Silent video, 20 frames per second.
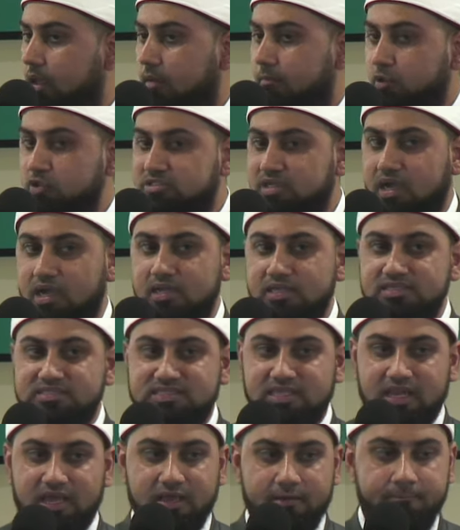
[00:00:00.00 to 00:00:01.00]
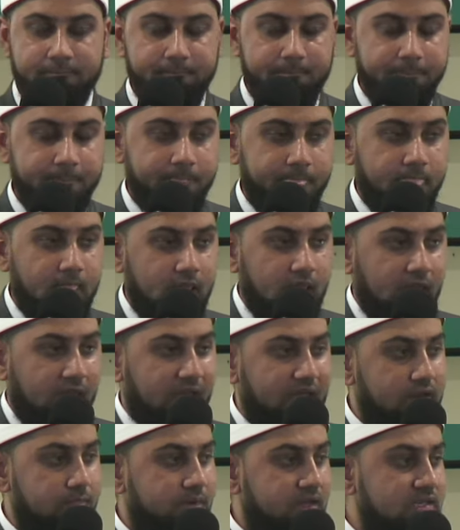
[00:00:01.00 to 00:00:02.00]
Musa alayhi salam
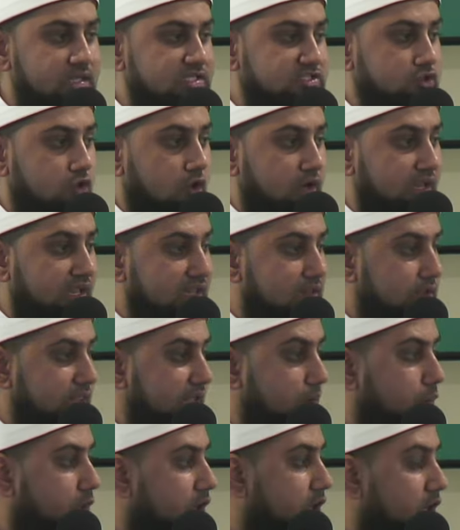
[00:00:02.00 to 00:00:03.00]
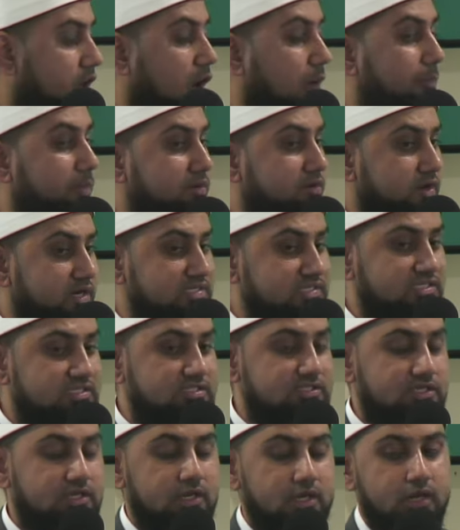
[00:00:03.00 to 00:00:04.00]
and Bani Israel, they were
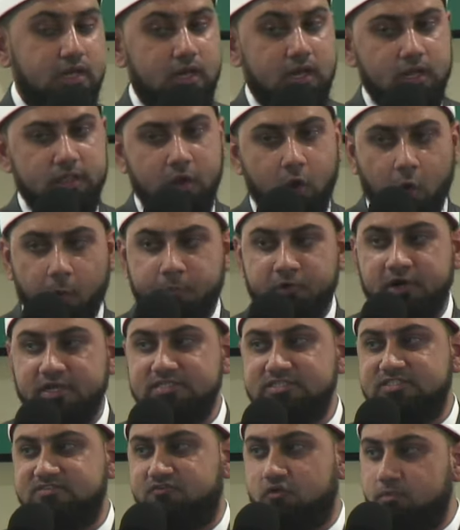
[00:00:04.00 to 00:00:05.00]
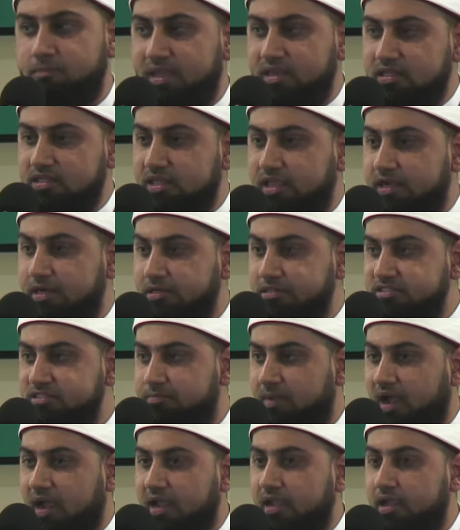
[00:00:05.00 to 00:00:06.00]
oppressed. They were oppressed for many years
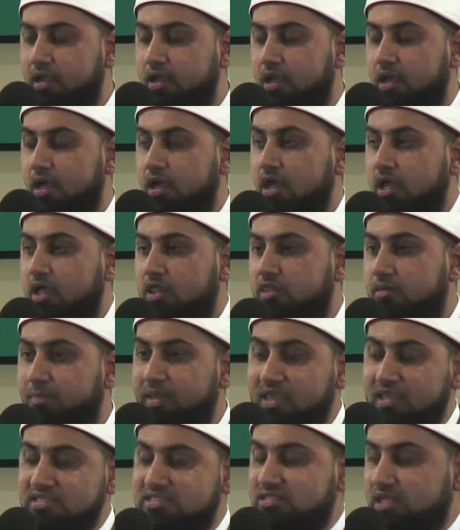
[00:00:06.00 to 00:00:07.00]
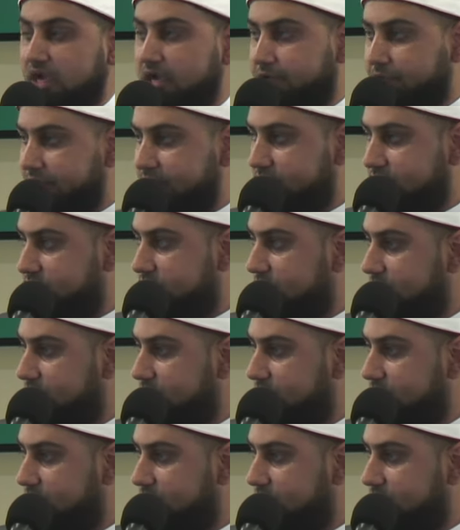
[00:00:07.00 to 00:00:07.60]
by the biggest tyrant